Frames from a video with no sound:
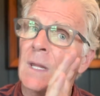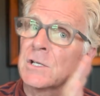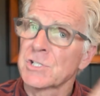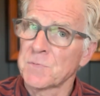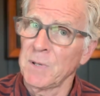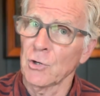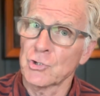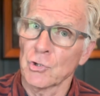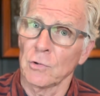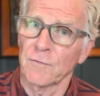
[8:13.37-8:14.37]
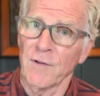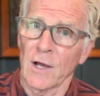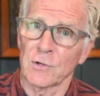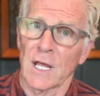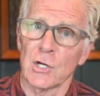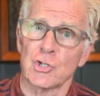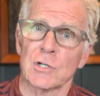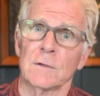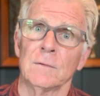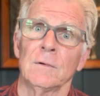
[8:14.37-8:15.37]
spiritual
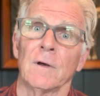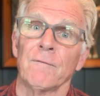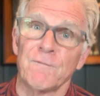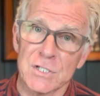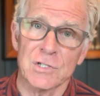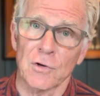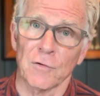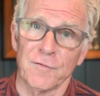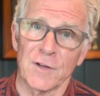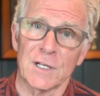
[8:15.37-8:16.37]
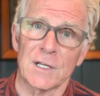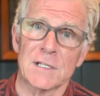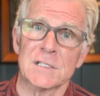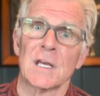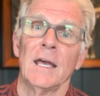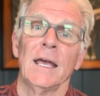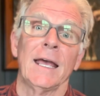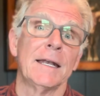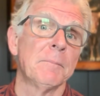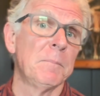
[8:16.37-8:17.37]
foundation, physical fitness,
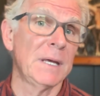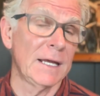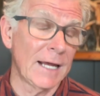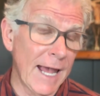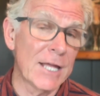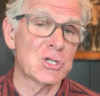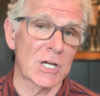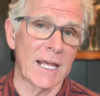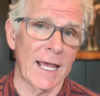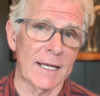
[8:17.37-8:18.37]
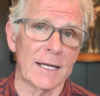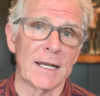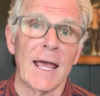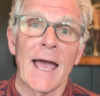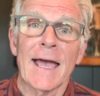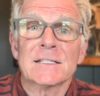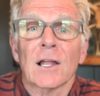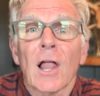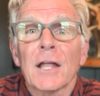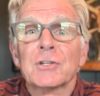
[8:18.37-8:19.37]
and being educated has a
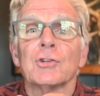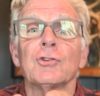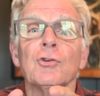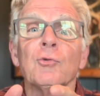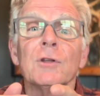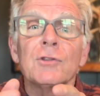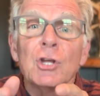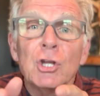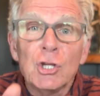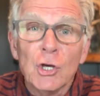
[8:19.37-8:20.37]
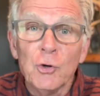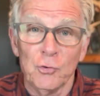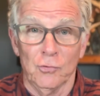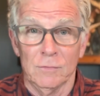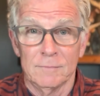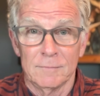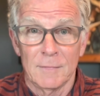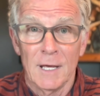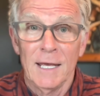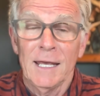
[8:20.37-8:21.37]
lot to do with you.
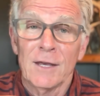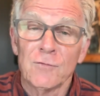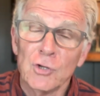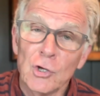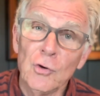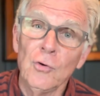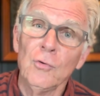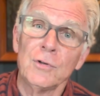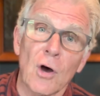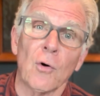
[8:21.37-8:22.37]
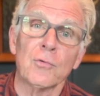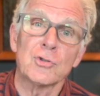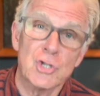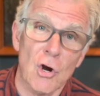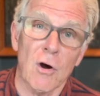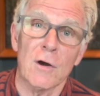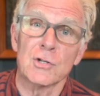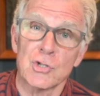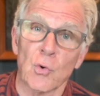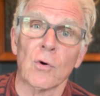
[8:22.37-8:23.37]
If you don't
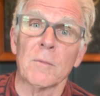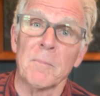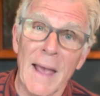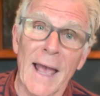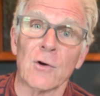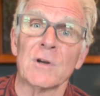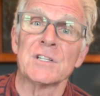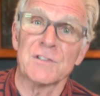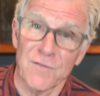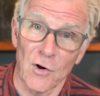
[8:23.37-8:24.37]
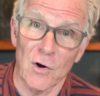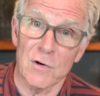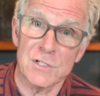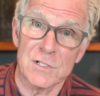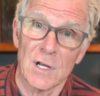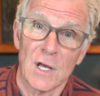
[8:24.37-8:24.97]
charge your batteries first,